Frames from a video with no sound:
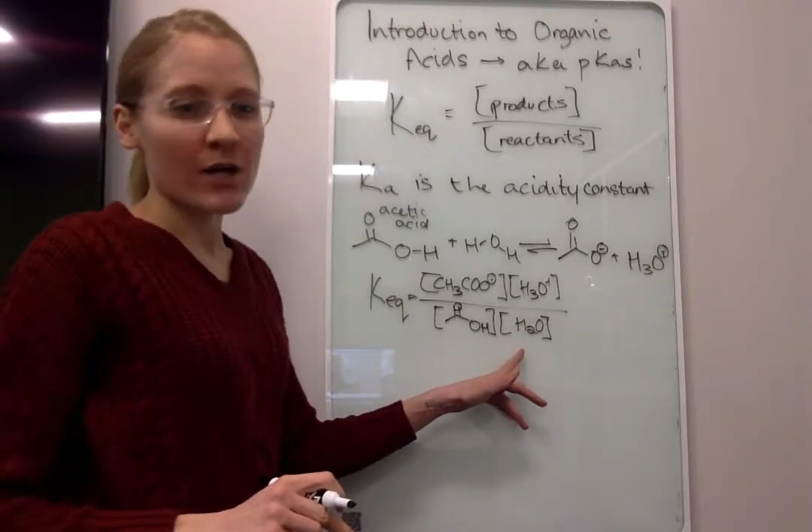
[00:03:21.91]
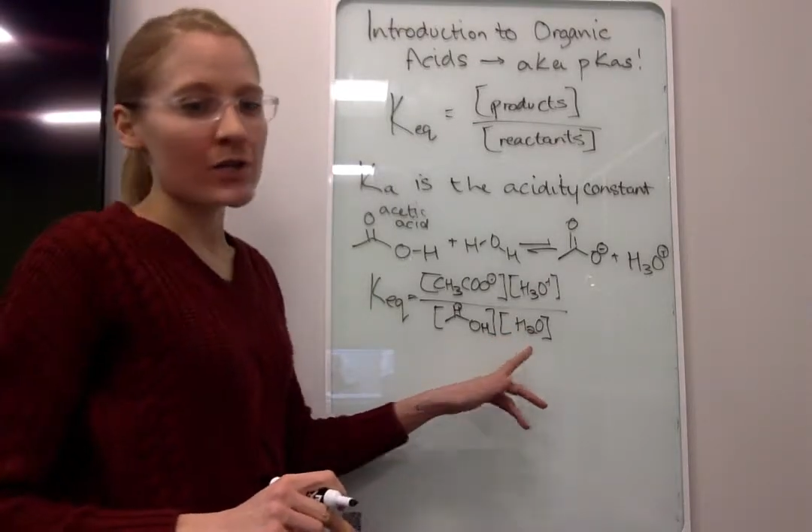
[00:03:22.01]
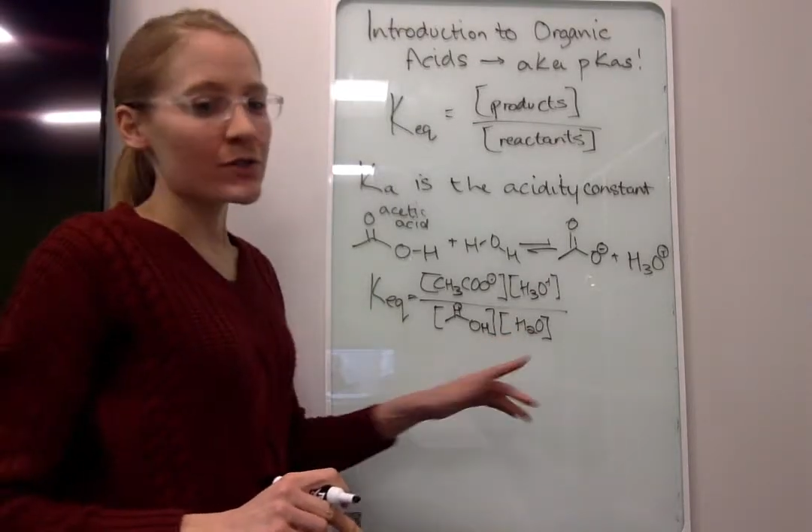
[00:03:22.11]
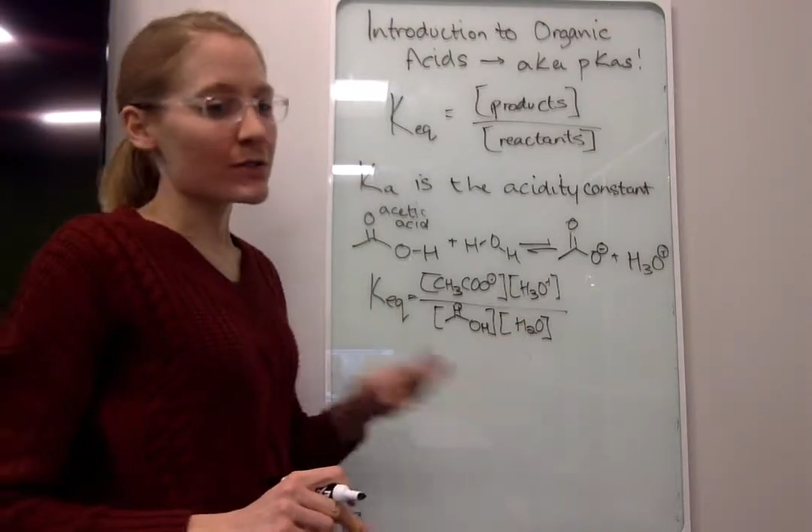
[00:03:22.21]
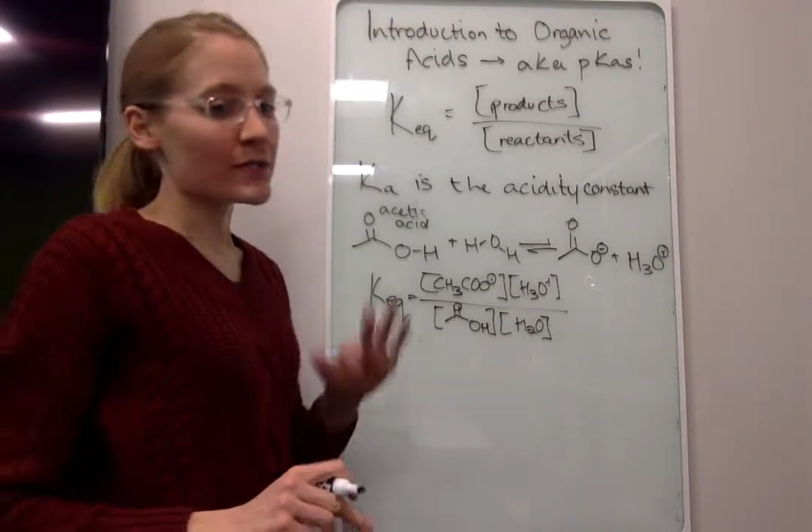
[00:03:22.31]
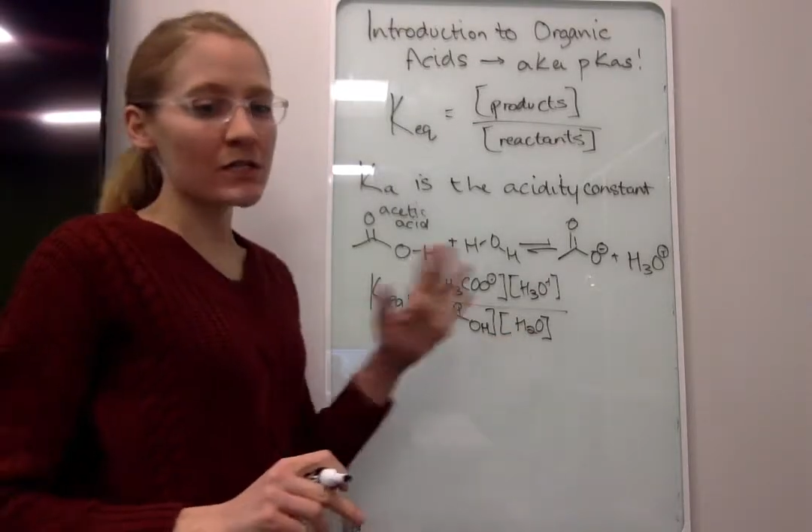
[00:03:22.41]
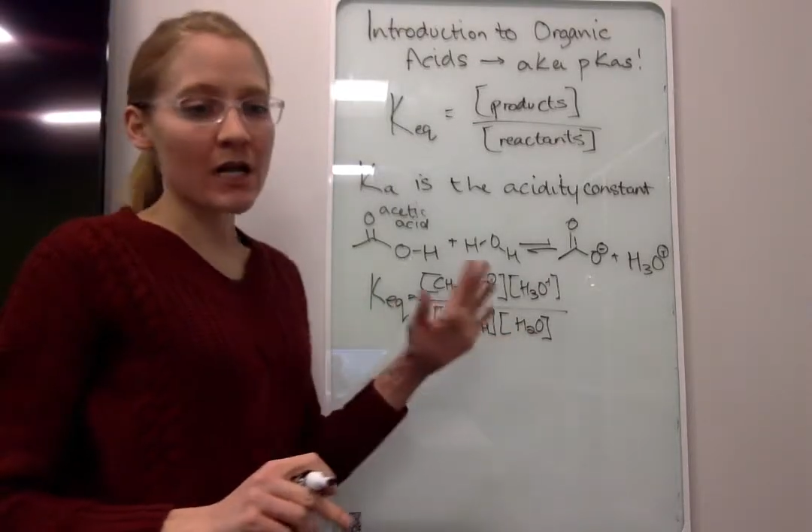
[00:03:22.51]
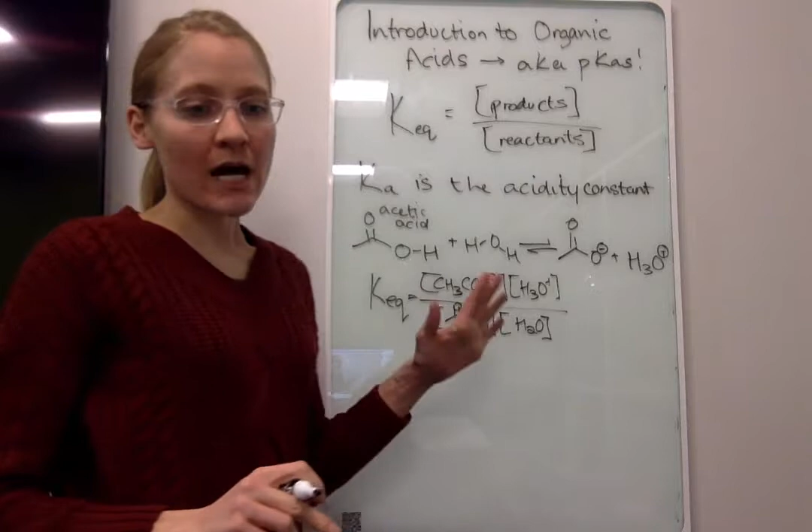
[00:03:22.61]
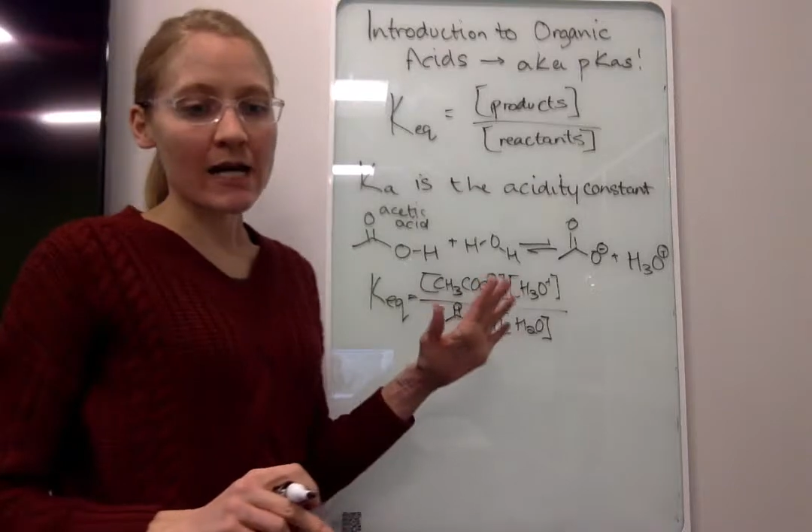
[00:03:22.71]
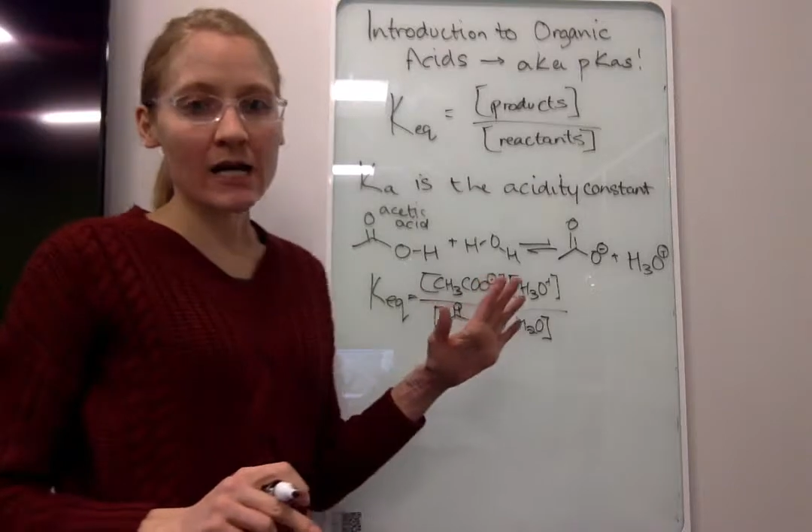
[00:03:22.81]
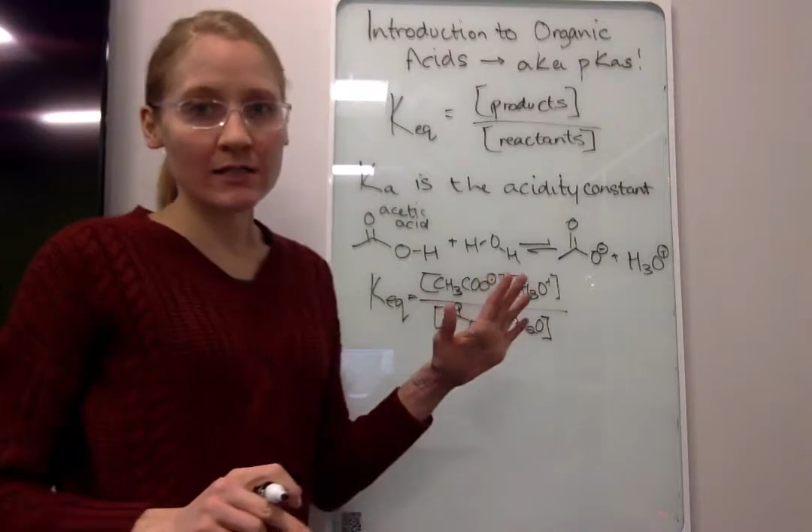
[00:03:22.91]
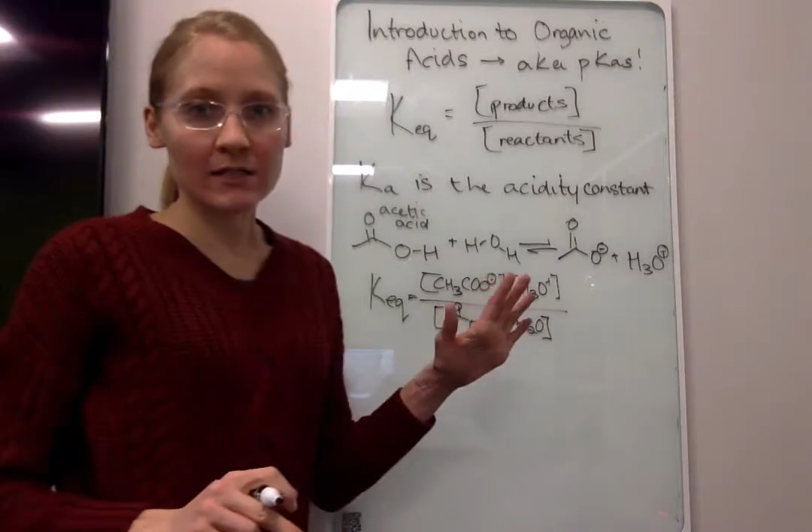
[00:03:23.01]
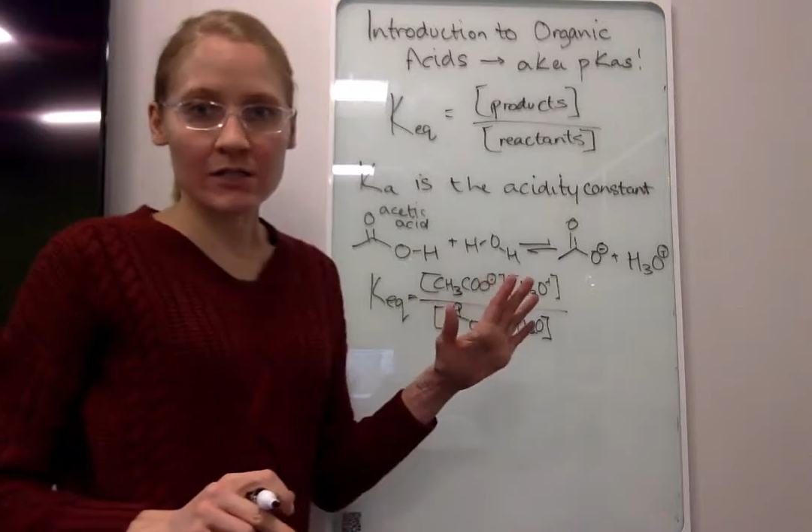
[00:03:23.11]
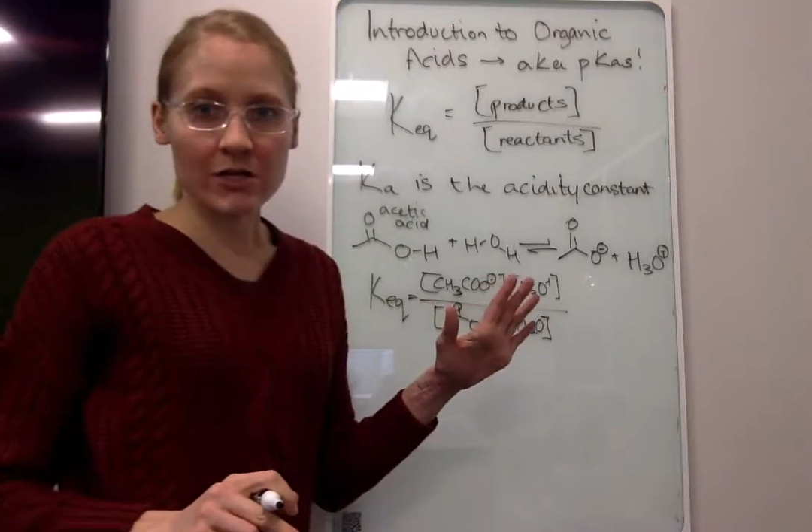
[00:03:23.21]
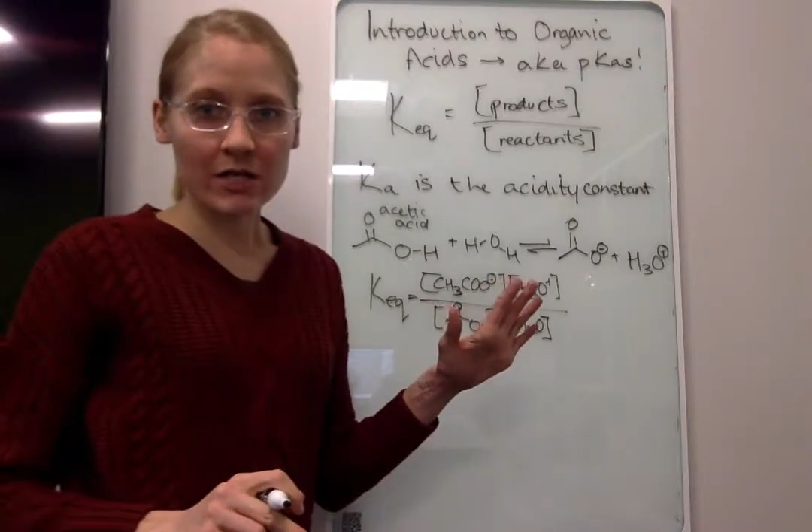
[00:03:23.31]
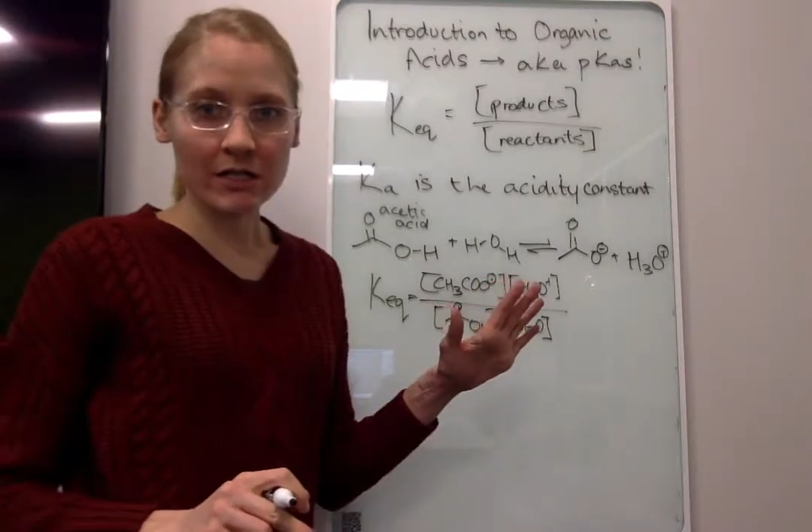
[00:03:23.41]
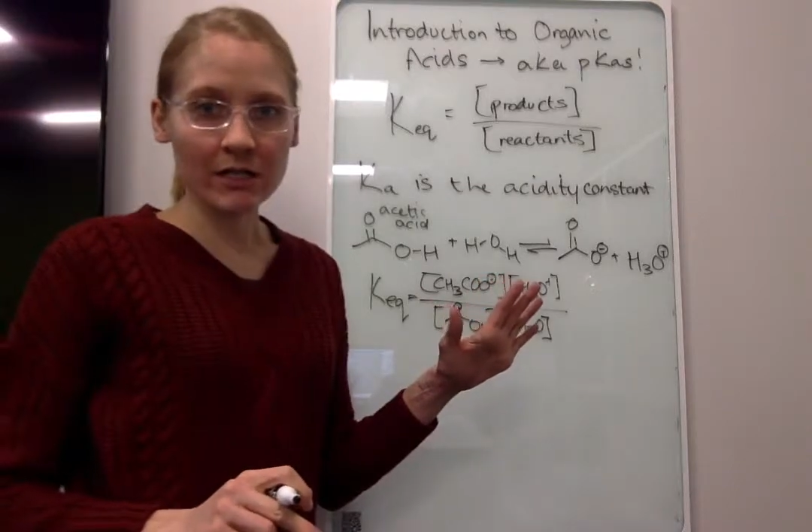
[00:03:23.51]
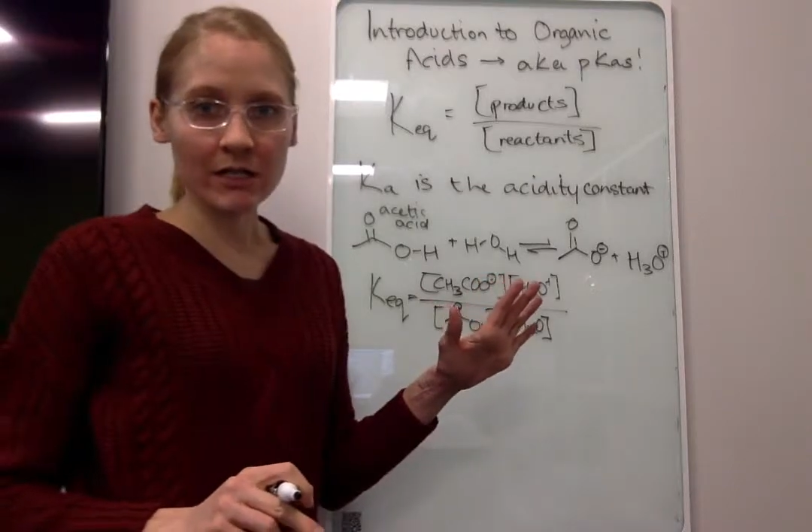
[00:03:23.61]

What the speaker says: So at such a high concentration,